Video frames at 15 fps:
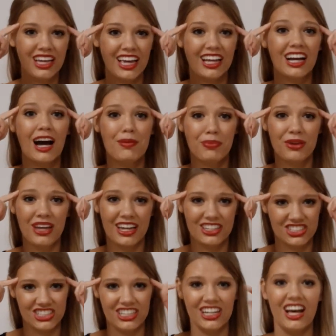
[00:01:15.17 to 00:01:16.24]
and
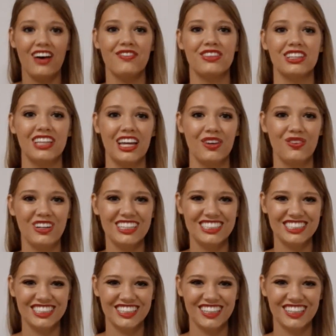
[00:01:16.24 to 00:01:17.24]
comprehension of the language.